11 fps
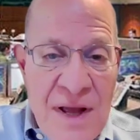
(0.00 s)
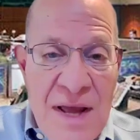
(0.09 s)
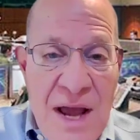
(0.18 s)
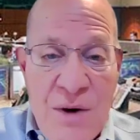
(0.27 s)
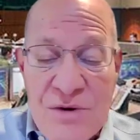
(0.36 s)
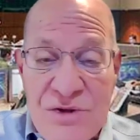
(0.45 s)

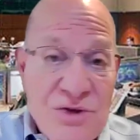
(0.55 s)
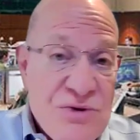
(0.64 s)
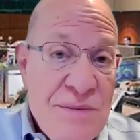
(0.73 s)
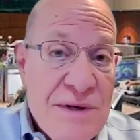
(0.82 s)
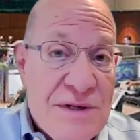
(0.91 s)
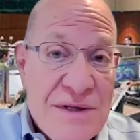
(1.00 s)
and was
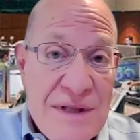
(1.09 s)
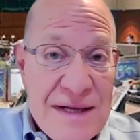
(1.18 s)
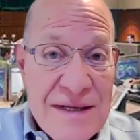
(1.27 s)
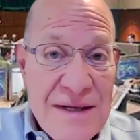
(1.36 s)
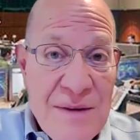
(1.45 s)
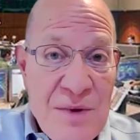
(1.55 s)
distributed to like
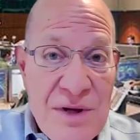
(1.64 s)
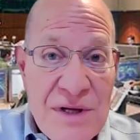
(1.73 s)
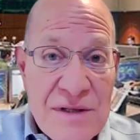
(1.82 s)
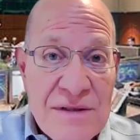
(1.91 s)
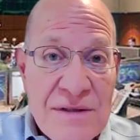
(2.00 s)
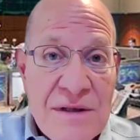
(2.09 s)
a
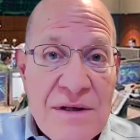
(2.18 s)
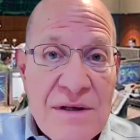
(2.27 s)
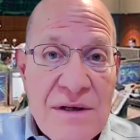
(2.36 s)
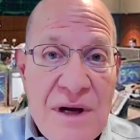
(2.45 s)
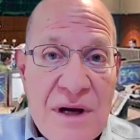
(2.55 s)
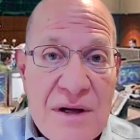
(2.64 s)
million
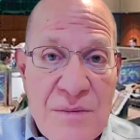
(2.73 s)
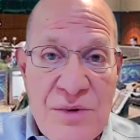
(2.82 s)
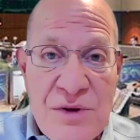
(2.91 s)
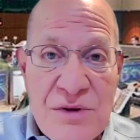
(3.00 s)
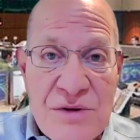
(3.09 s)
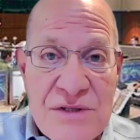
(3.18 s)

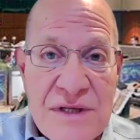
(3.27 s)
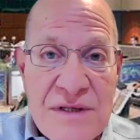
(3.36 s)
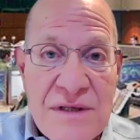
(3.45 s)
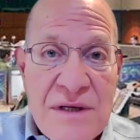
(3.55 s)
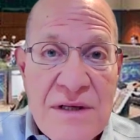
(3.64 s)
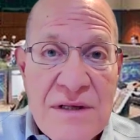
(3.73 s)
computers that
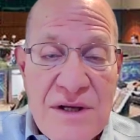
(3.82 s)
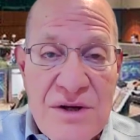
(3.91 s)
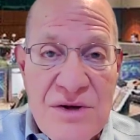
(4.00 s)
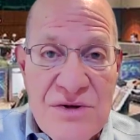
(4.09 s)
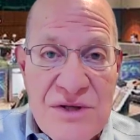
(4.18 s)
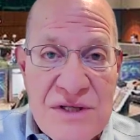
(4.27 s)

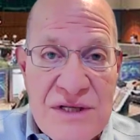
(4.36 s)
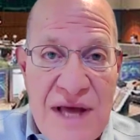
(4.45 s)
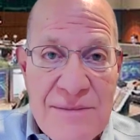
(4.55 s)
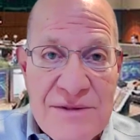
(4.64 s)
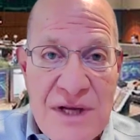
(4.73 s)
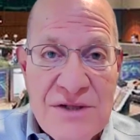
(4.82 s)
use this
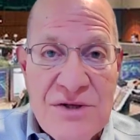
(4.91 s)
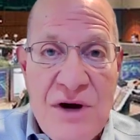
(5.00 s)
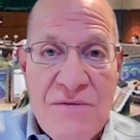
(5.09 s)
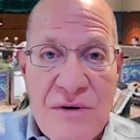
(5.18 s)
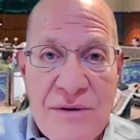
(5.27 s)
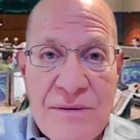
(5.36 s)
Amazon
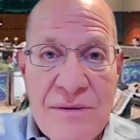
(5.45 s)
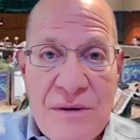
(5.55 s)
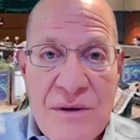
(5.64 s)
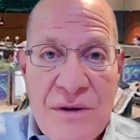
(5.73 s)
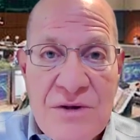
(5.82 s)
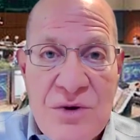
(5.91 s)
software.
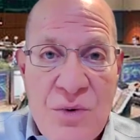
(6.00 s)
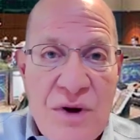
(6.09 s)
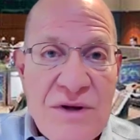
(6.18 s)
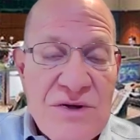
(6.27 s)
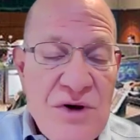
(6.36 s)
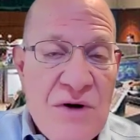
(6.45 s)
So what did
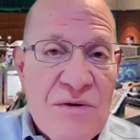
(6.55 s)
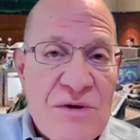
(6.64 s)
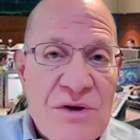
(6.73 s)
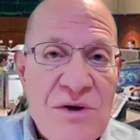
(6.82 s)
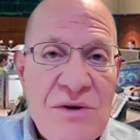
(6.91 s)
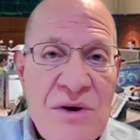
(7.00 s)
the software
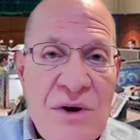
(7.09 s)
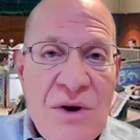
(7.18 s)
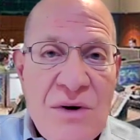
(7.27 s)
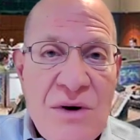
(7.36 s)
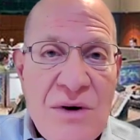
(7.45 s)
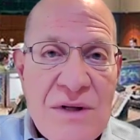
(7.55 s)
do?
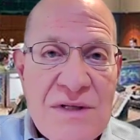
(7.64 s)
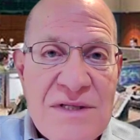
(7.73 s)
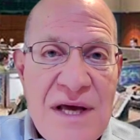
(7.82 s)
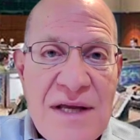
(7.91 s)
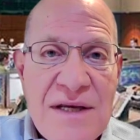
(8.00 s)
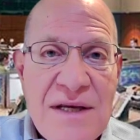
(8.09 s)
Well, it
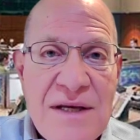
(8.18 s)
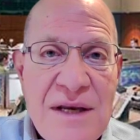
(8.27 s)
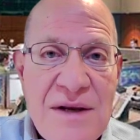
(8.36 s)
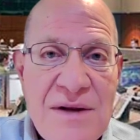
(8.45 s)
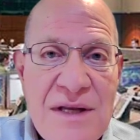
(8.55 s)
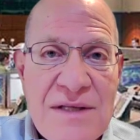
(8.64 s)
said
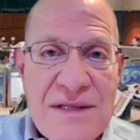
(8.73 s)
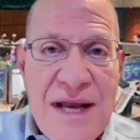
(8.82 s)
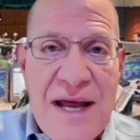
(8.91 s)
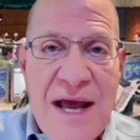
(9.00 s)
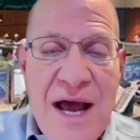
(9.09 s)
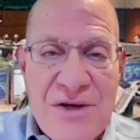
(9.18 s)
it's an
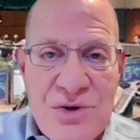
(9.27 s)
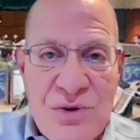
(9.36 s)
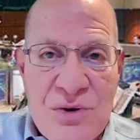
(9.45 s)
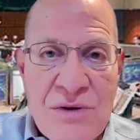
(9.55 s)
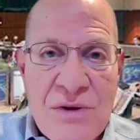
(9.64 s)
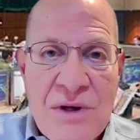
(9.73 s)
AI
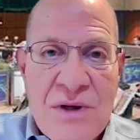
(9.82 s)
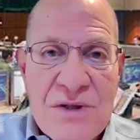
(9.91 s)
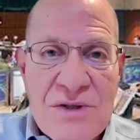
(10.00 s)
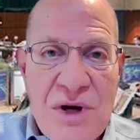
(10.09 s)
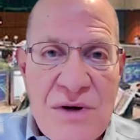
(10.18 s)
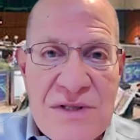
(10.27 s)
tool.
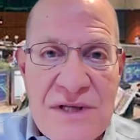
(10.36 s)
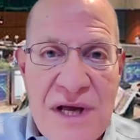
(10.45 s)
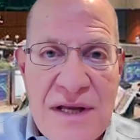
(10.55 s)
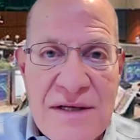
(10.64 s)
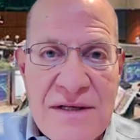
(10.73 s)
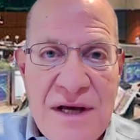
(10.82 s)
So it
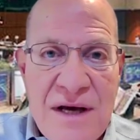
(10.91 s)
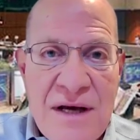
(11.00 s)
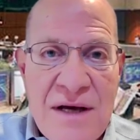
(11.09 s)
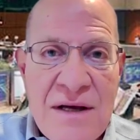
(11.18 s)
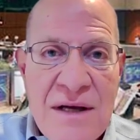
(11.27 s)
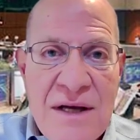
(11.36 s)
said
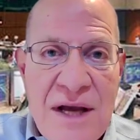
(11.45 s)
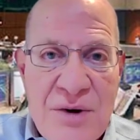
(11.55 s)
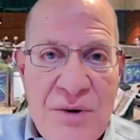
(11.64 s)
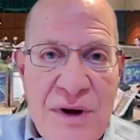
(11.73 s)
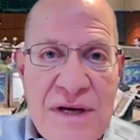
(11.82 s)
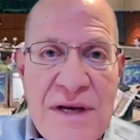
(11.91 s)
it
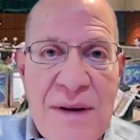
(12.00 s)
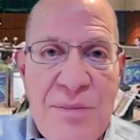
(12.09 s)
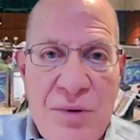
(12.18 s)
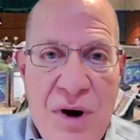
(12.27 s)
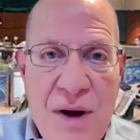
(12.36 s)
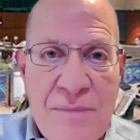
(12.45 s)
created a
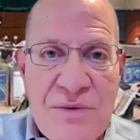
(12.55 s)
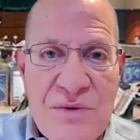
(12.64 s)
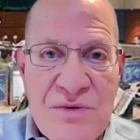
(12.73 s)
prompt which